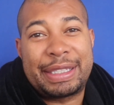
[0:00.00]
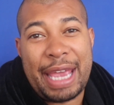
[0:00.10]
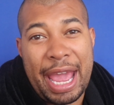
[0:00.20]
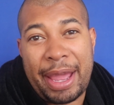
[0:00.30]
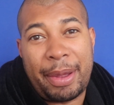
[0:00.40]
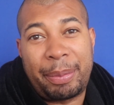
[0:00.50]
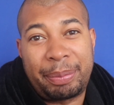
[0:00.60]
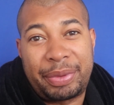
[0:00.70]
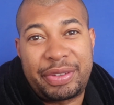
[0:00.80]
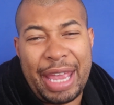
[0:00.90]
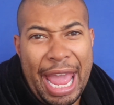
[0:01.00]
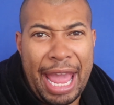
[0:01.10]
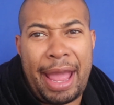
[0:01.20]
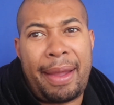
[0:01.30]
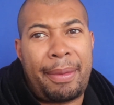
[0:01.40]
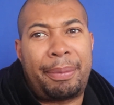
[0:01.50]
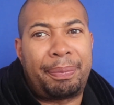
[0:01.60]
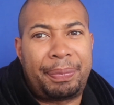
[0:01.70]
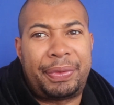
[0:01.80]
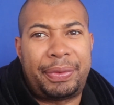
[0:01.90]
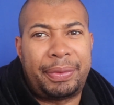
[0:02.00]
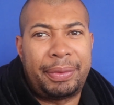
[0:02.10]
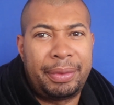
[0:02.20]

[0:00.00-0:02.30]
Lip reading: is hams. Hams!